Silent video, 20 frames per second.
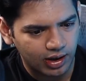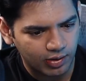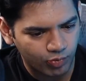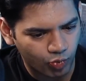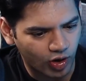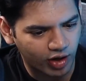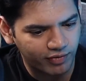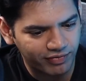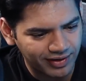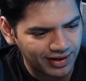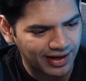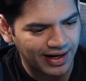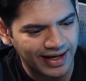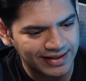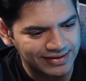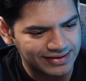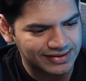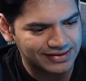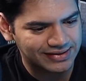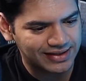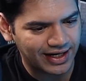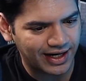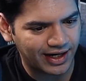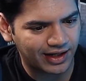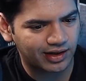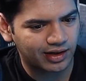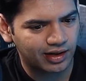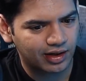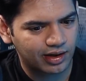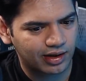What we realize is
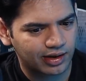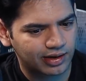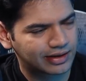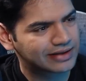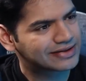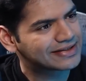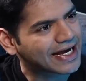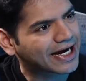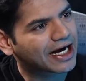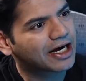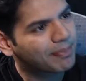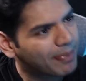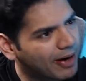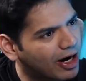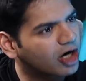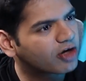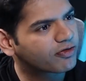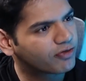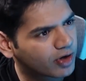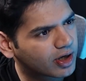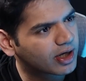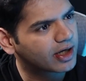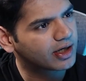that the second part of your